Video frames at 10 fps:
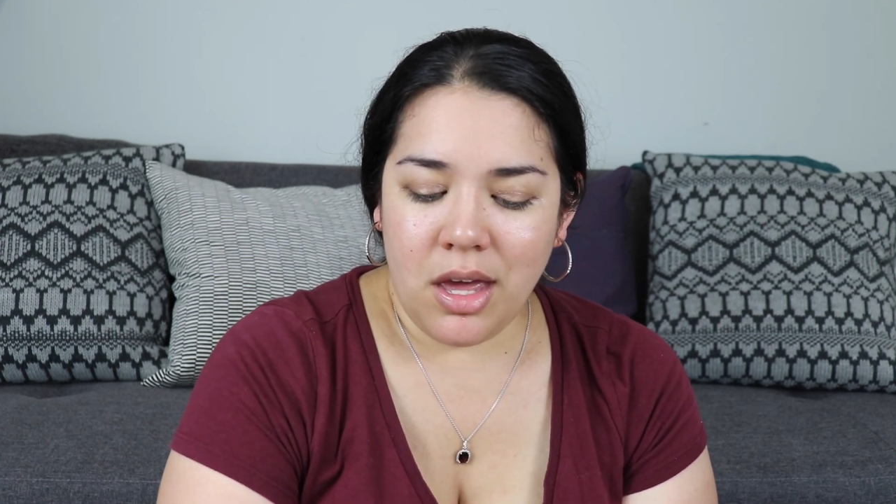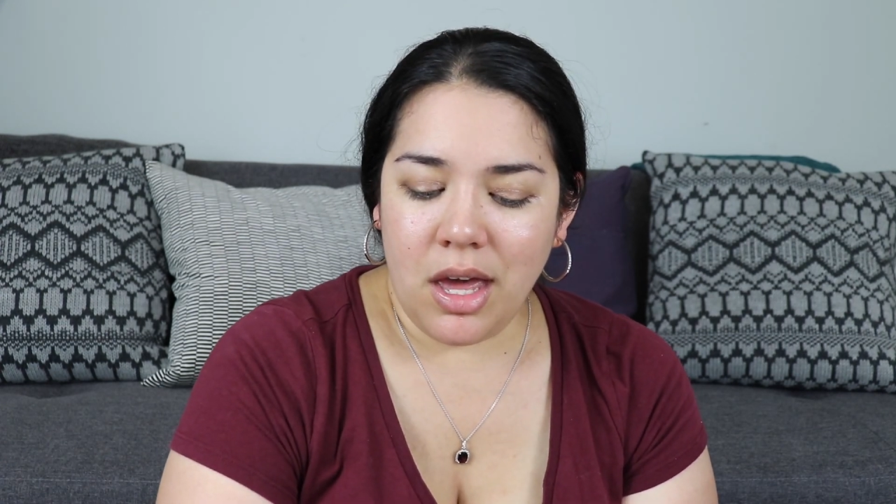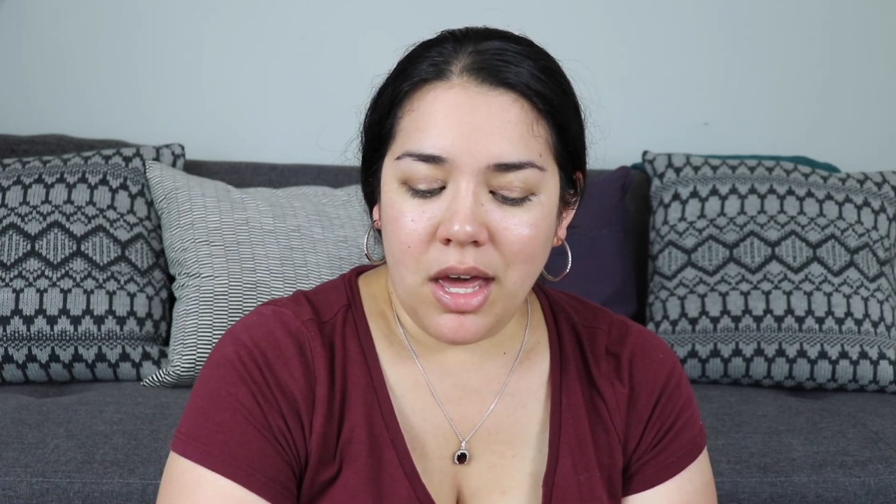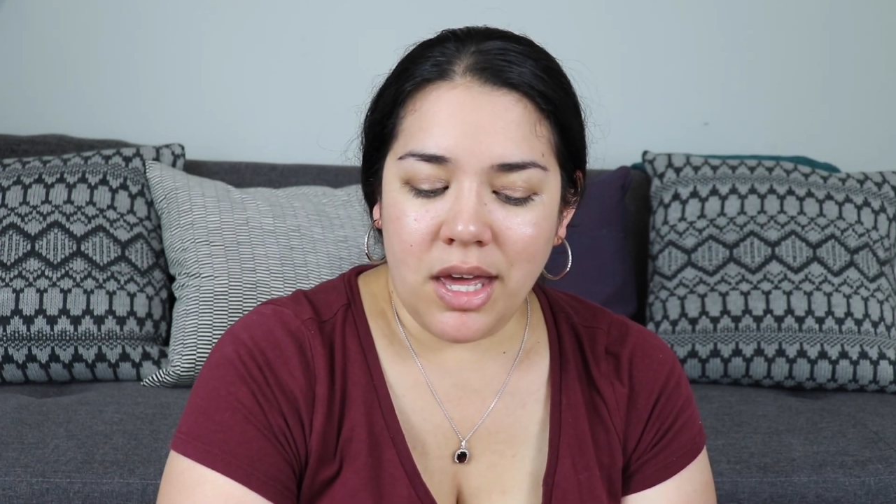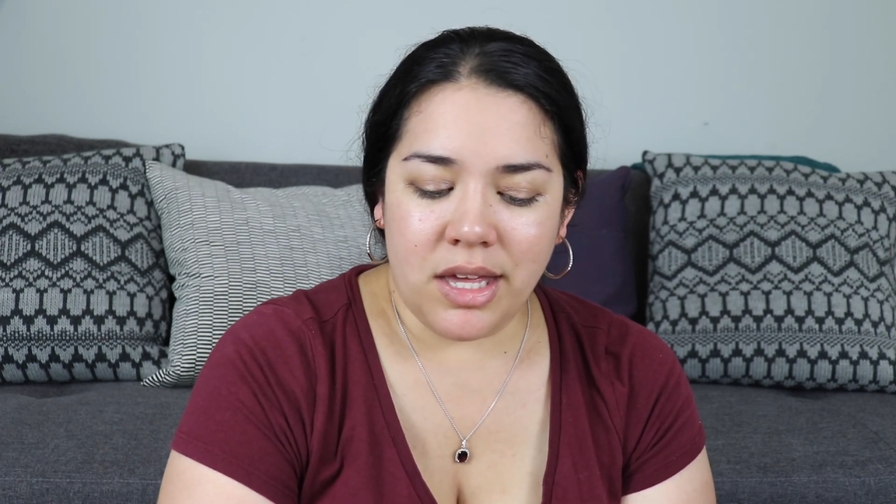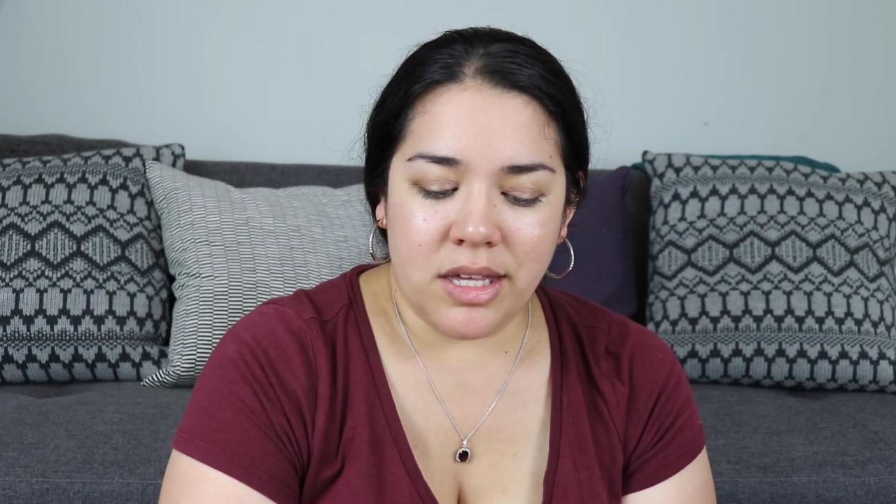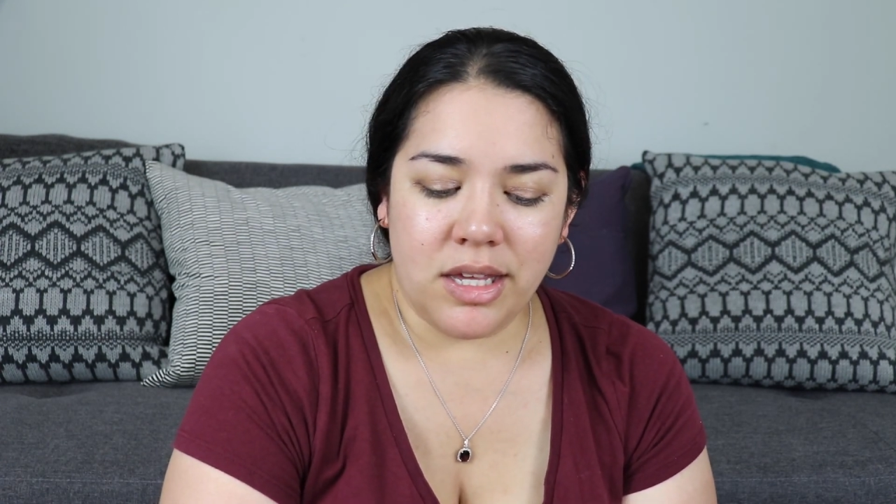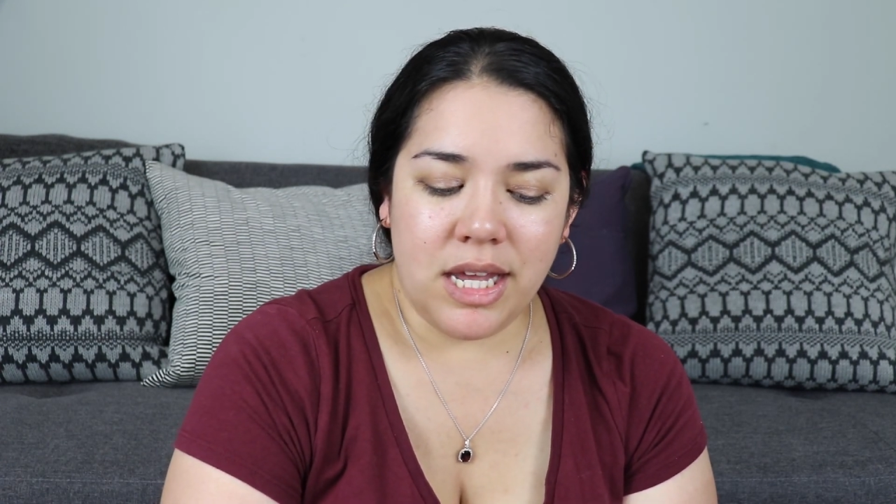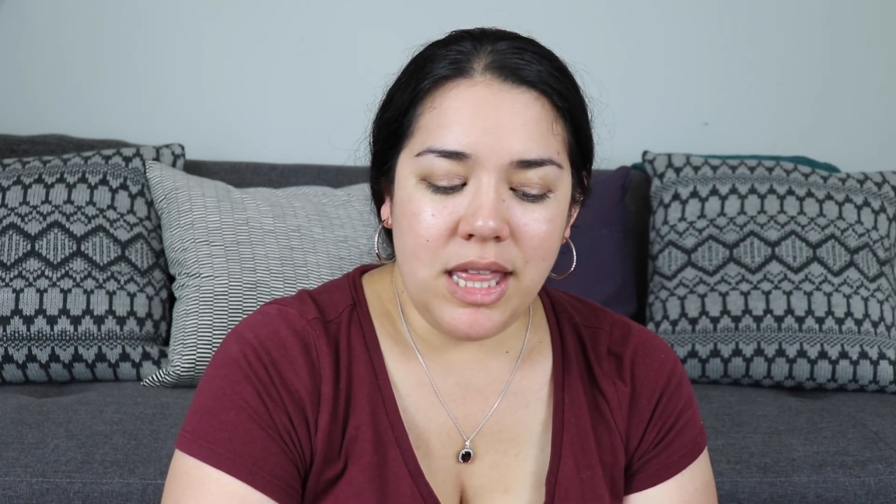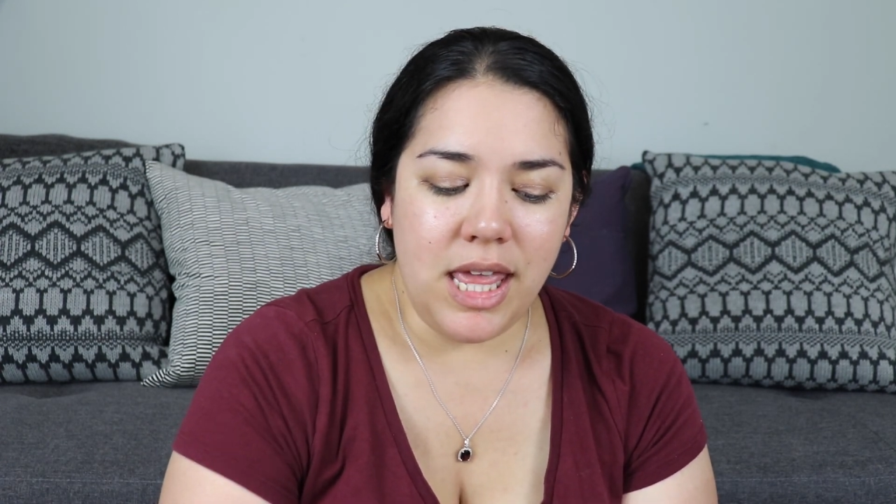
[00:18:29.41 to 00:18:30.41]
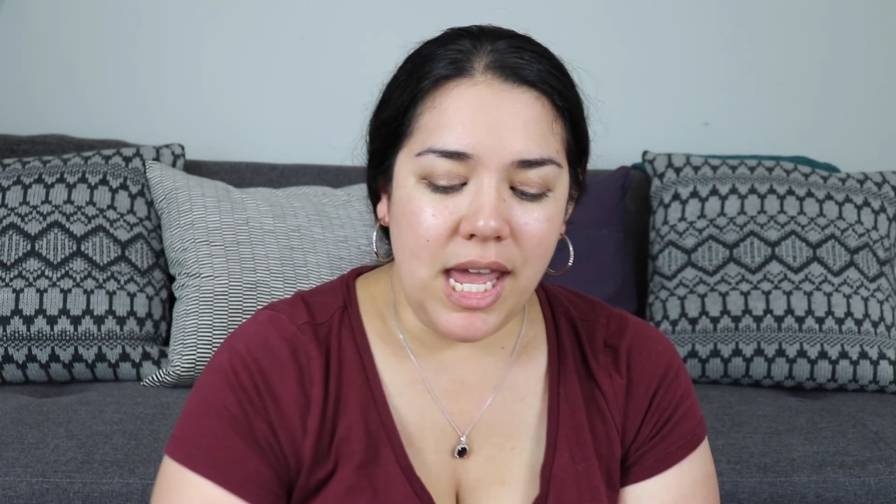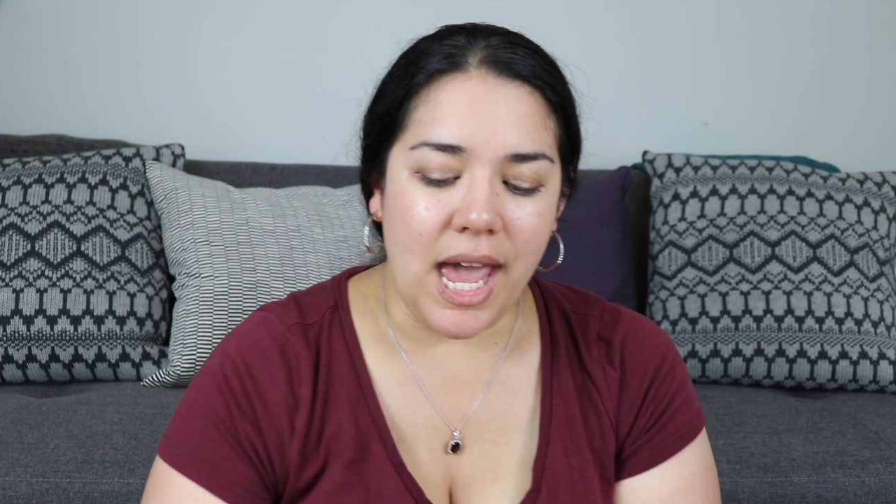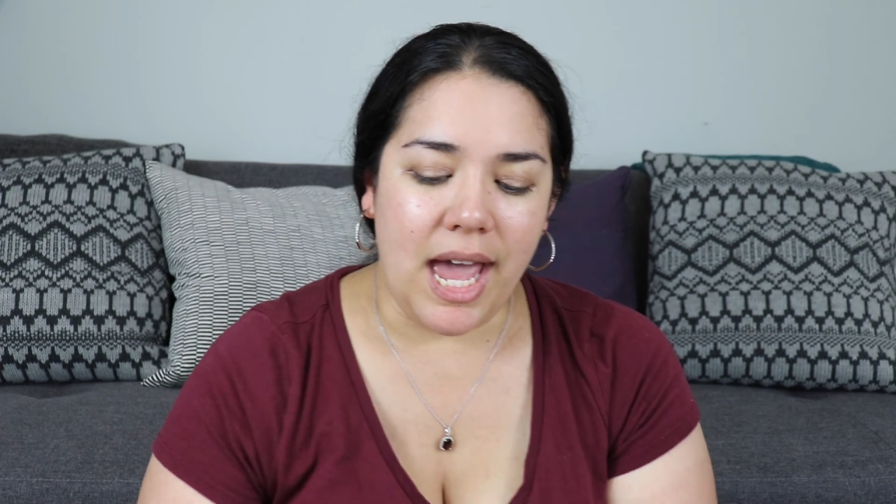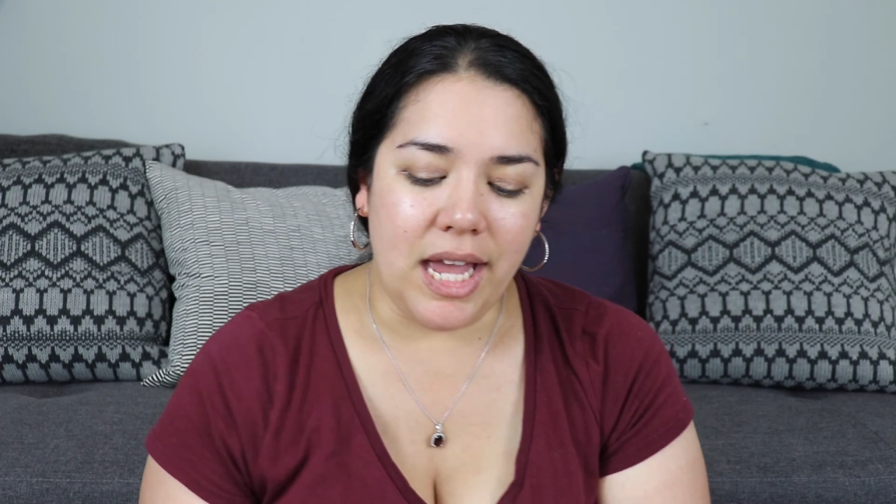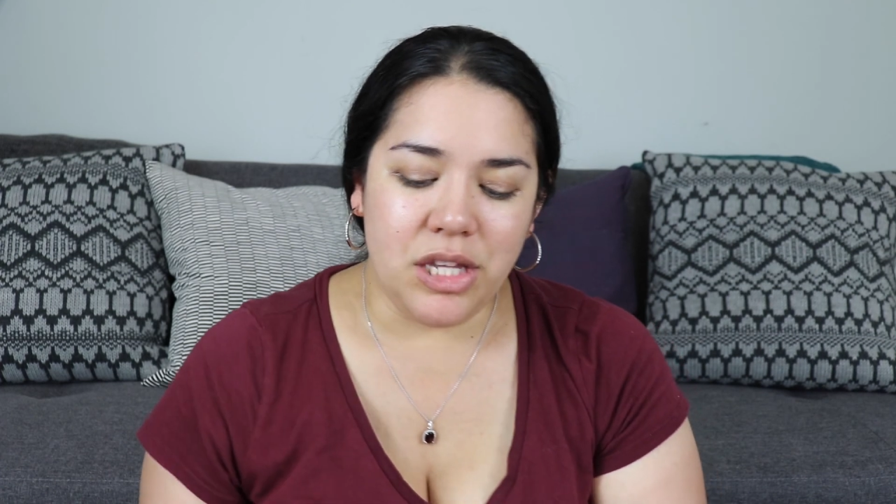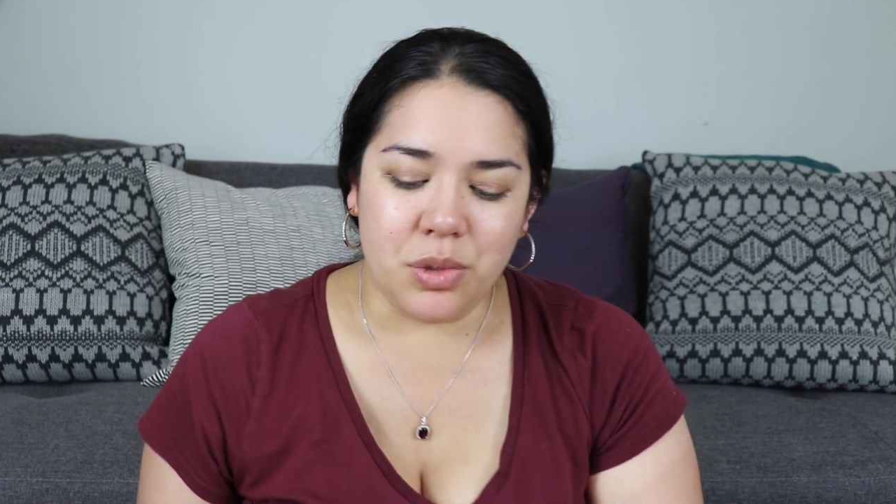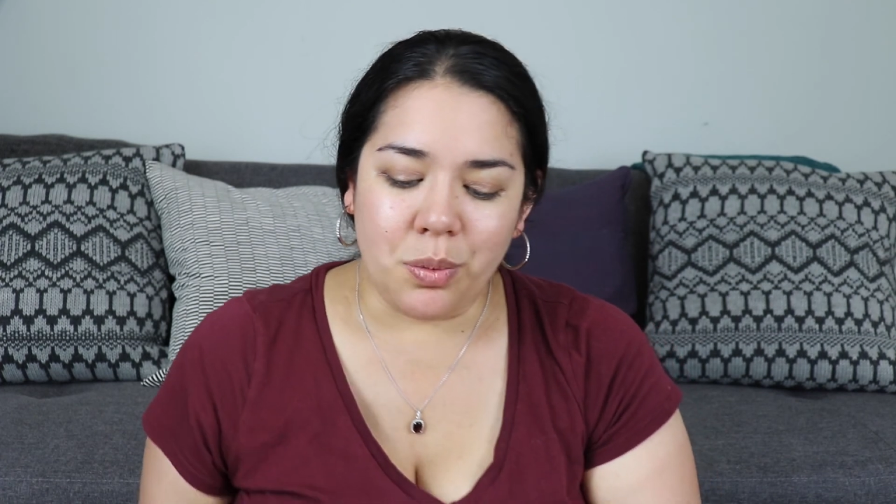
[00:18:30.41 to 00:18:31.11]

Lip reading: In the end,